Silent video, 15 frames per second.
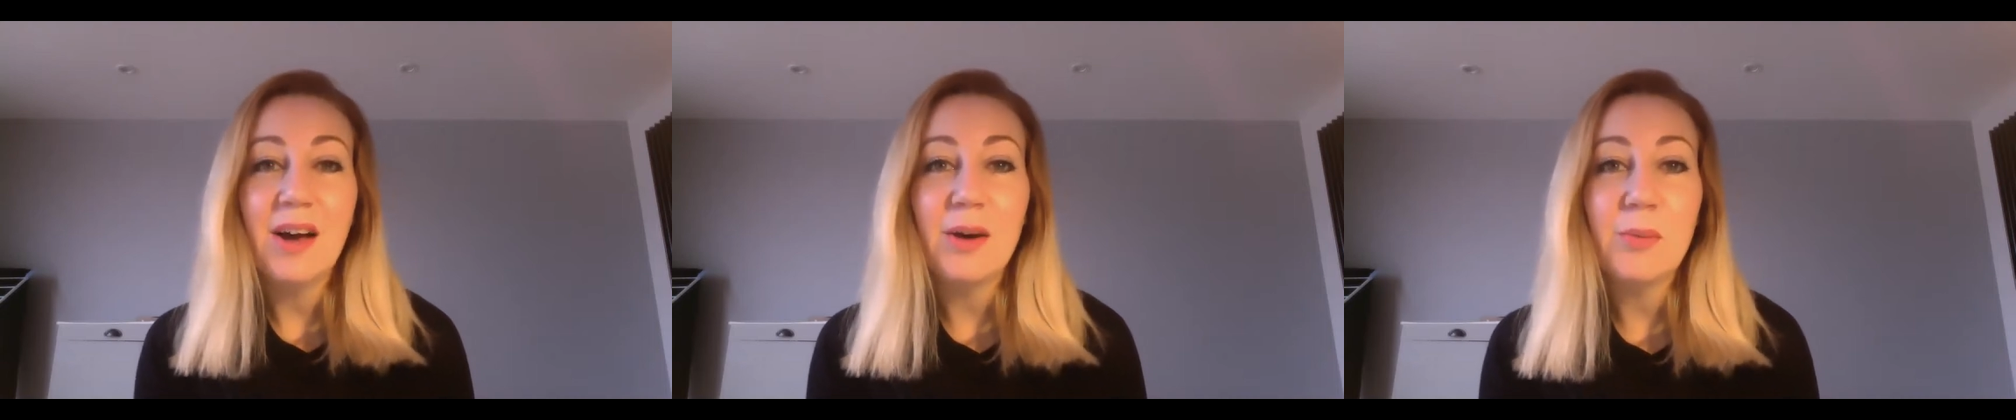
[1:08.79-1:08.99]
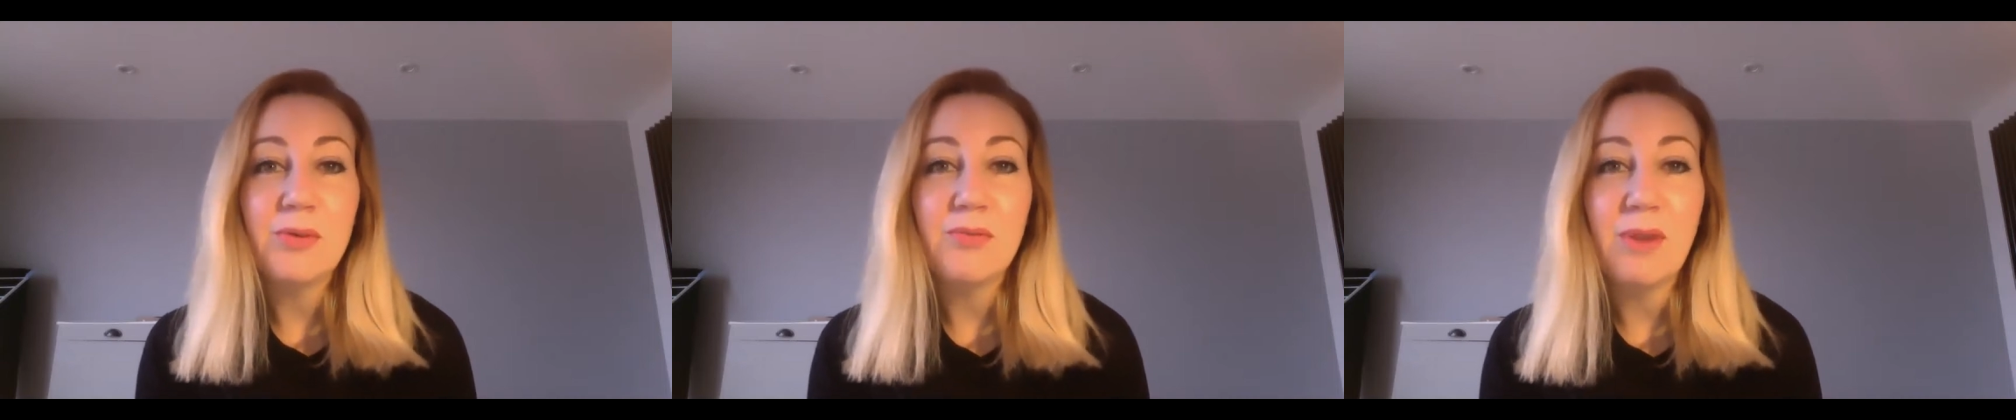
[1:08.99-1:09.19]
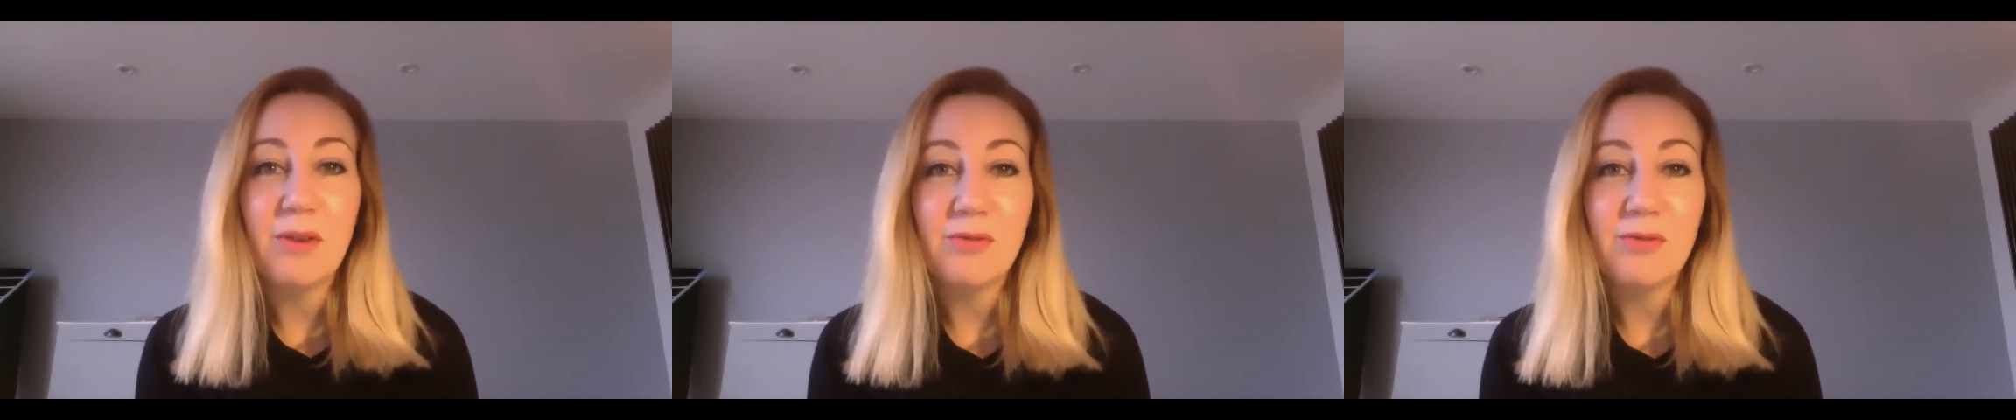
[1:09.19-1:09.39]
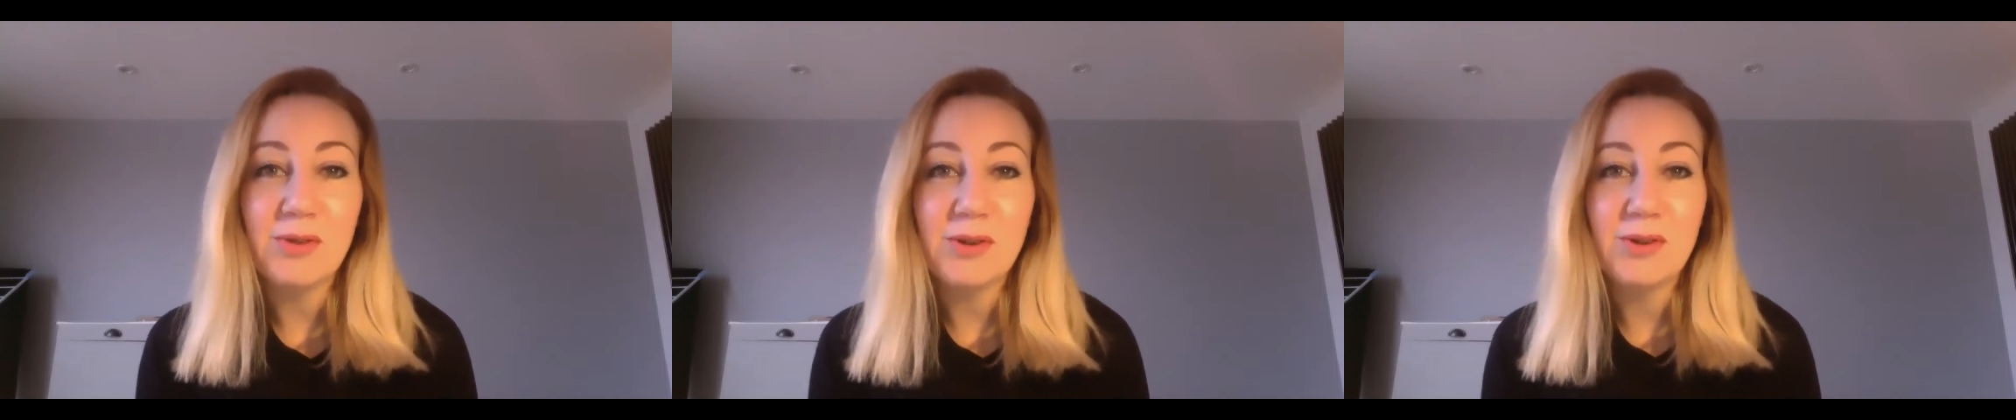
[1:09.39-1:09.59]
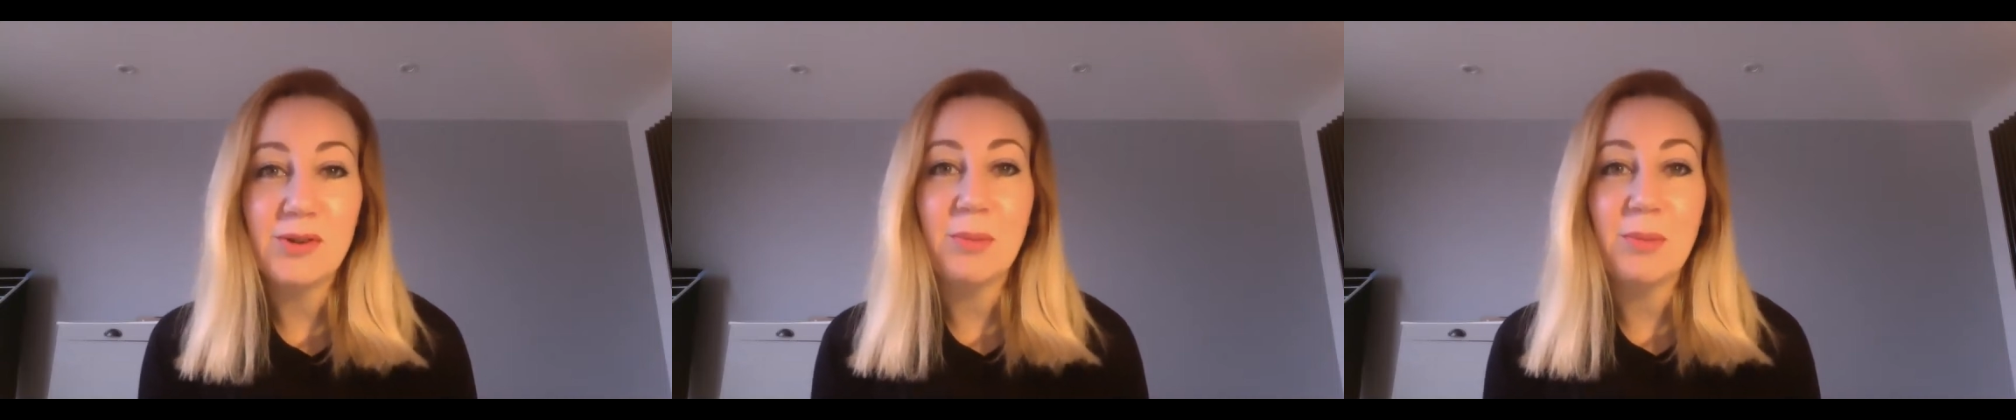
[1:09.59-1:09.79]
with
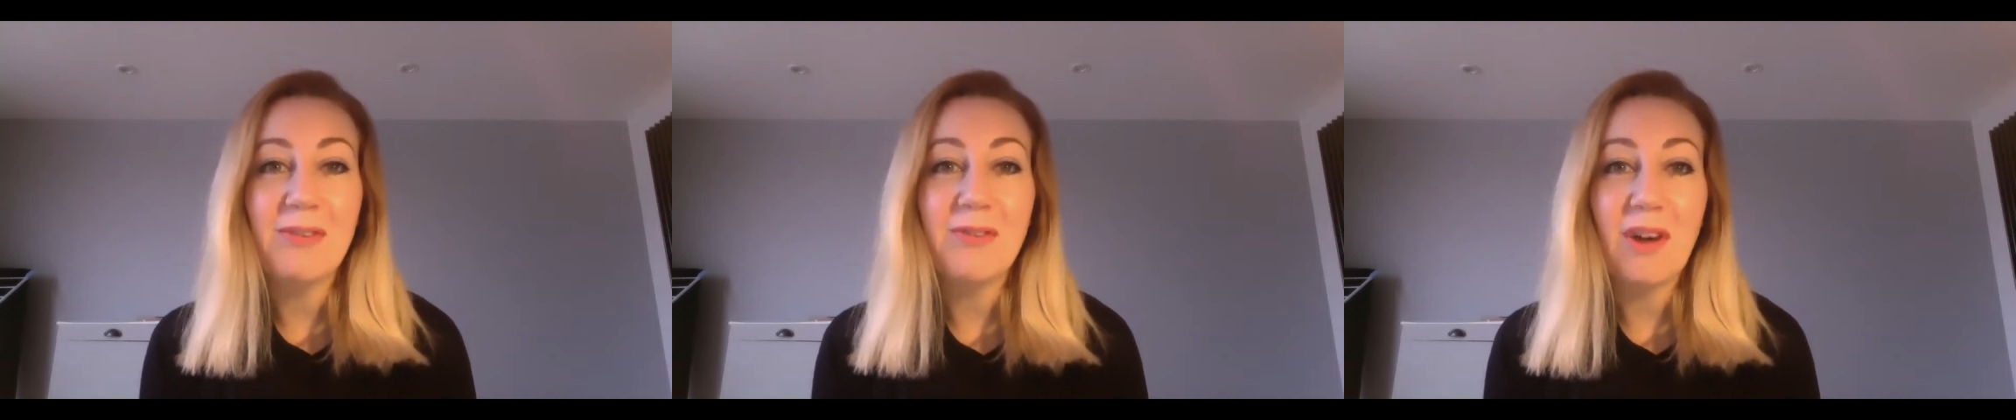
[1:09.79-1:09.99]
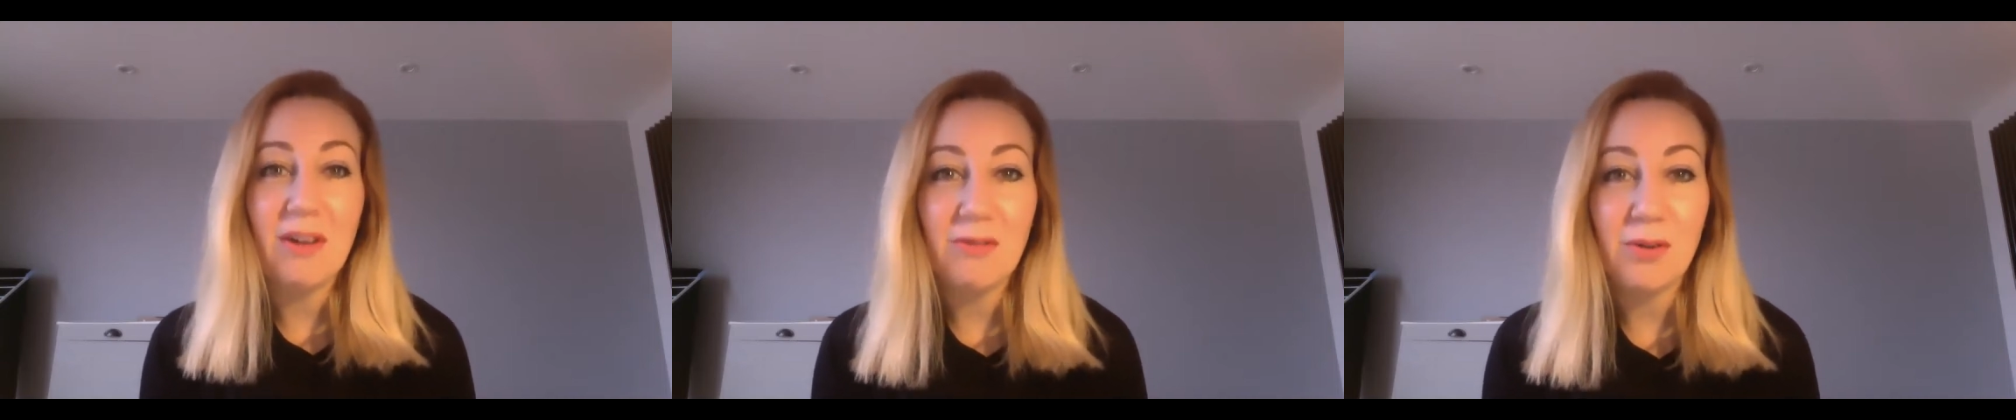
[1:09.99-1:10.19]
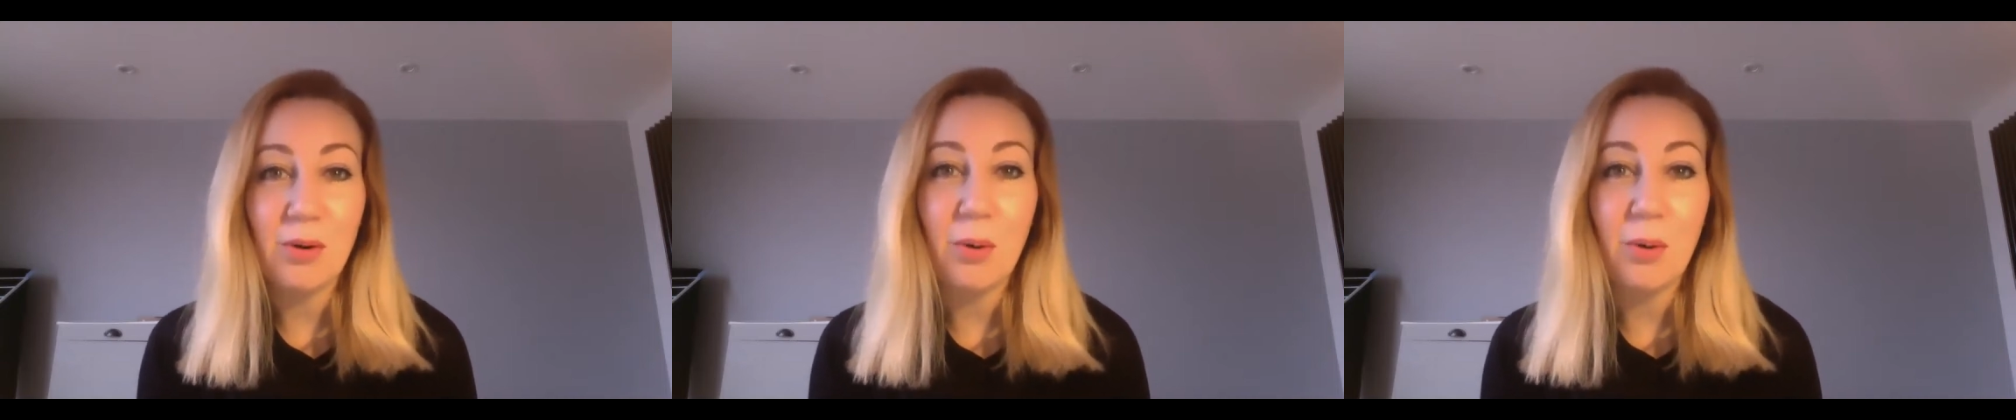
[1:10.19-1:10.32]
reference to my favorite